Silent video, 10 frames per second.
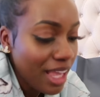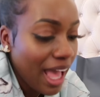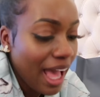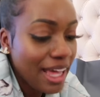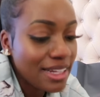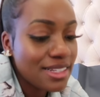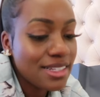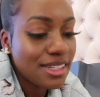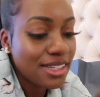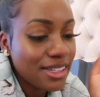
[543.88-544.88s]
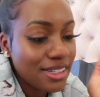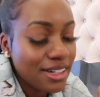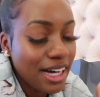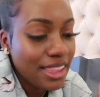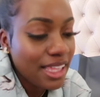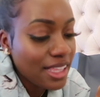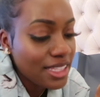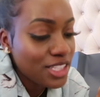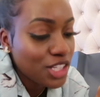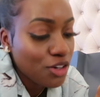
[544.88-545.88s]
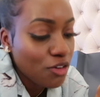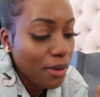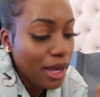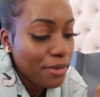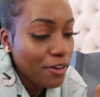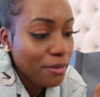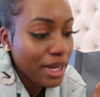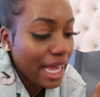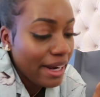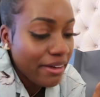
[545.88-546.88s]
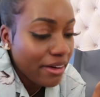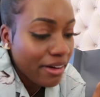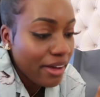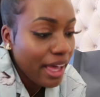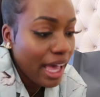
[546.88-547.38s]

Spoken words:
And I think this is gonna remind me of my nana